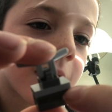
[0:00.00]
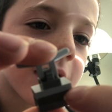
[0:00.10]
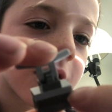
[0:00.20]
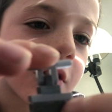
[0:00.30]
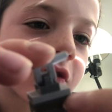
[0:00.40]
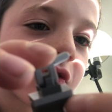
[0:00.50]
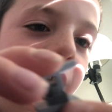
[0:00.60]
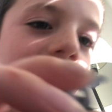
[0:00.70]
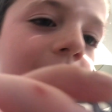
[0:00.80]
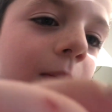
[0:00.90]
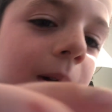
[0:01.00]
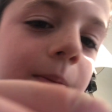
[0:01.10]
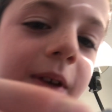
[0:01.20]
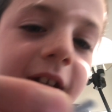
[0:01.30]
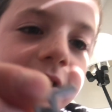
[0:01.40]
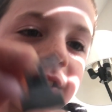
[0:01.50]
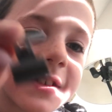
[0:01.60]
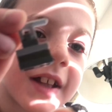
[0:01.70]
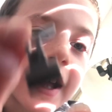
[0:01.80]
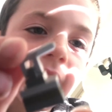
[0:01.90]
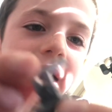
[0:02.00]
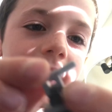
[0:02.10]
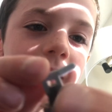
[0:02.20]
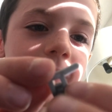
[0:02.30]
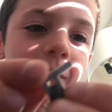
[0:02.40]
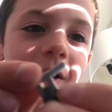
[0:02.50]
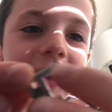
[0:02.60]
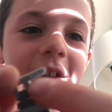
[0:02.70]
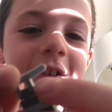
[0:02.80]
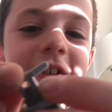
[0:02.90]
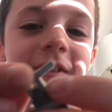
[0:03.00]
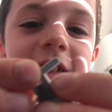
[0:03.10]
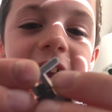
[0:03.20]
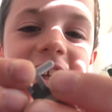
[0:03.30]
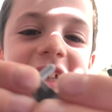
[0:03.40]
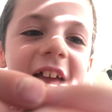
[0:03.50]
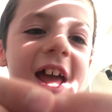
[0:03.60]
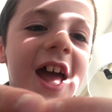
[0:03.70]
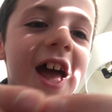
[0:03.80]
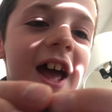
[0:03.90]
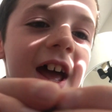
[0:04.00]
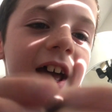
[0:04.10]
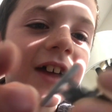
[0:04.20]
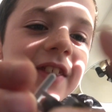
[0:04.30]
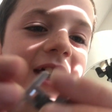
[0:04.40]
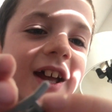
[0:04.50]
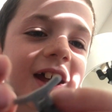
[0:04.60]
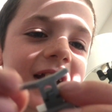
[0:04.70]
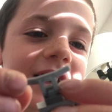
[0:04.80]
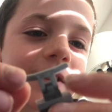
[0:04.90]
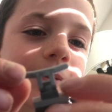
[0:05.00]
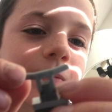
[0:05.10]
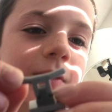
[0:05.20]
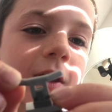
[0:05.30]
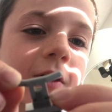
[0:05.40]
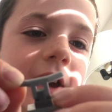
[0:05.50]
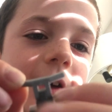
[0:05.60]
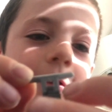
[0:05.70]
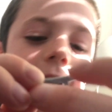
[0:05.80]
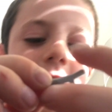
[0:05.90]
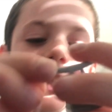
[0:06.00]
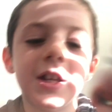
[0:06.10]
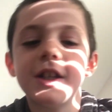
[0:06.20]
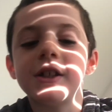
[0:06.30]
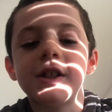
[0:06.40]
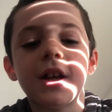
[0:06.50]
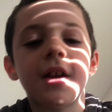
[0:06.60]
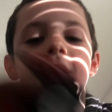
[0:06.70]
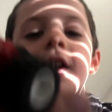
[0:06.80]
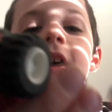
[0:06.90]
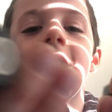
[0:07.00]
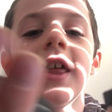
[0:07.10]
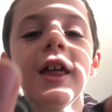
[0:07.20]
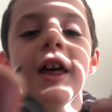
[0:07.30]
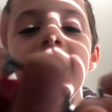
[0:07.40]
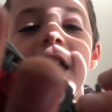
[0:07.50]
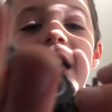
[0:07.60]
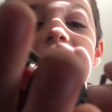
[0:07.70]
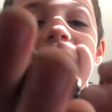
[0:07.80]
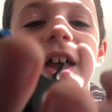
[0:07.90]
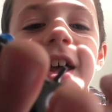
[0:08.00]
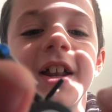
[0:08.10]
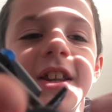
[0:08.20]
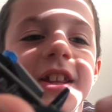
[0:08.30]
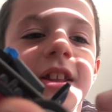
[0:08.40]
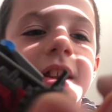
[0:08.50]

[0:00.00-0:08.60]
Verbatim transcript: one of those flat one pieces that have one of those things clips on. And then you get one of these. And then